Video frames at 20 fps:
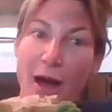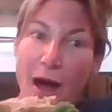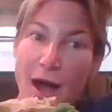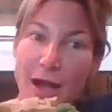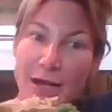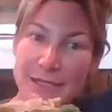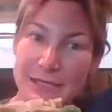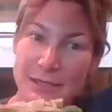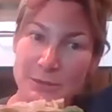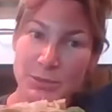
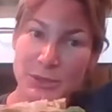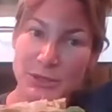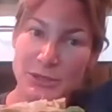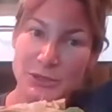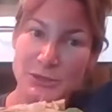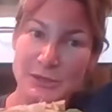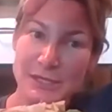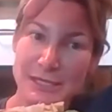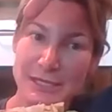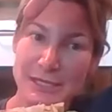auxin
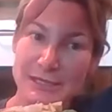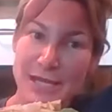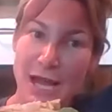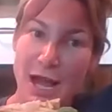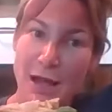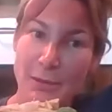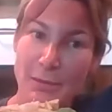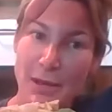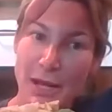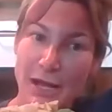producing
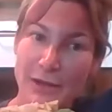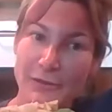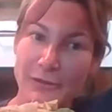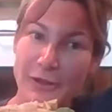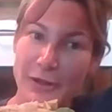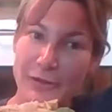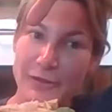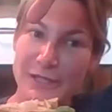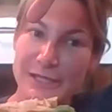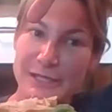top off
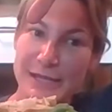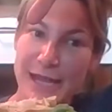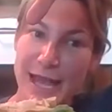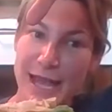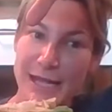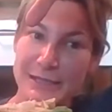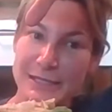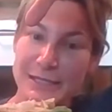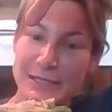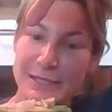of this
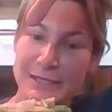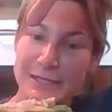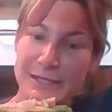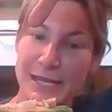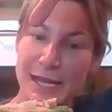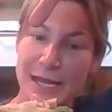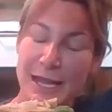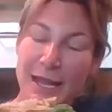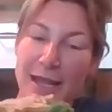cactus.